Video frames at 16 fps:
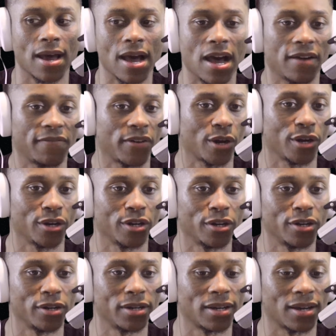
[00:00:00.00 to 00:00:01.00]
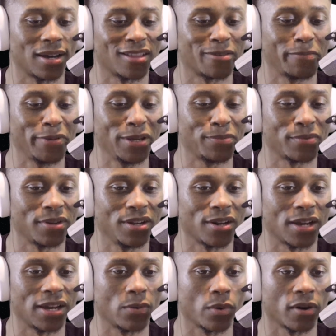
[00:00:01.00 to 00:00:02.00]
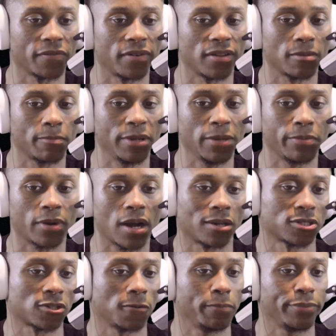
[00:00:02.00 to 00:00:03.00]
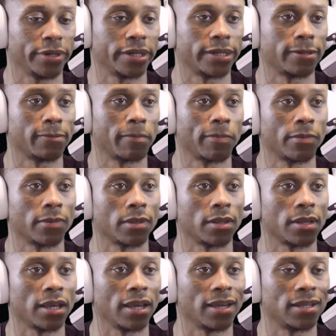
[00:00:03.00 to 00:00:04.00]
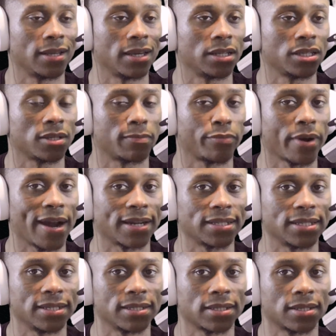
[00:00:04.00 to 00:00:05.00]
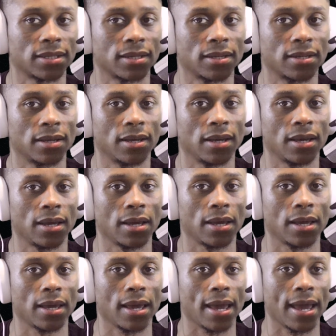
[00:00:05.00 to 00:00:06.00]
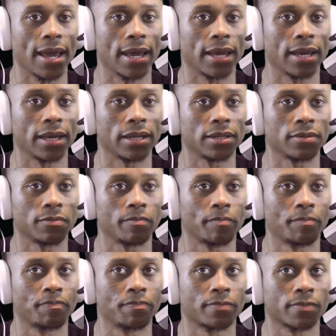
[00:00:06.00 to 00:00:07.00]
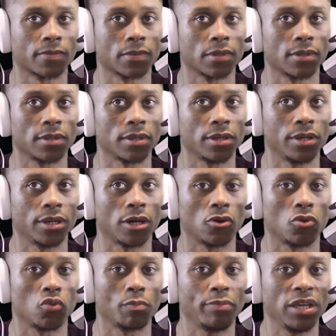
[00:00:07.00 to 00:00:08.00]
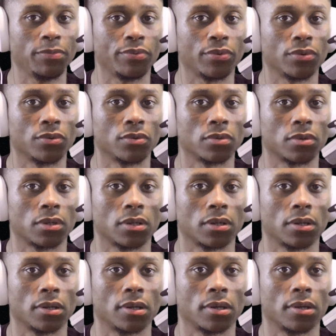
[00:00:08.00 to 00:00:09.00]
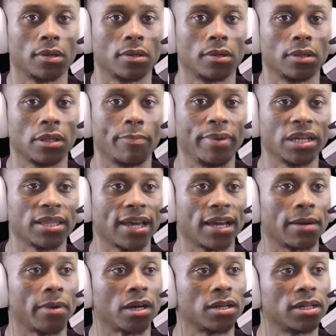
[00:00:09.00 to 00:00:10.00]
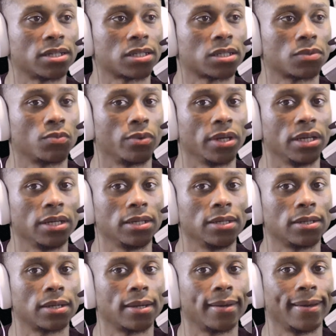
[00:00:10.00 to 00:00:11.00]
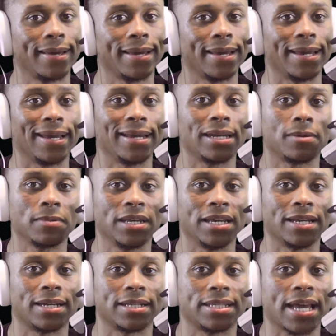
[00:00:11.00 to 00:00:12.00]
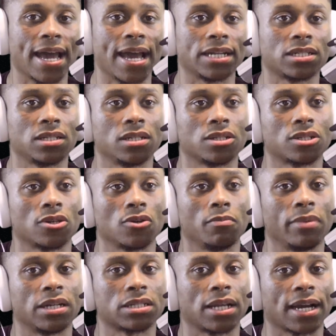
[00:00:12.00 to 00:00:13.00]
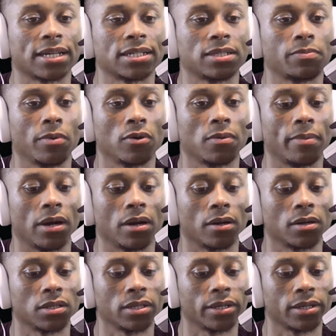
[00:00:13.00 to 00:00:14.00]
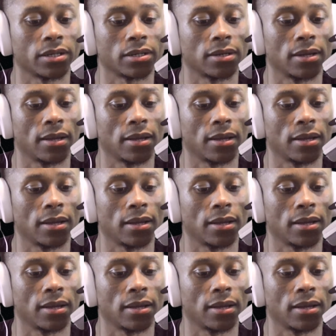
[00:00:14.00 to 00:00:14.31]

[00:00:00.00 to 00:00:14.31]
I've heard other people, and work for other people. I also put it into practice. And, when people, big thing about us, we end up getting attached to so much, like I spoke about earlier.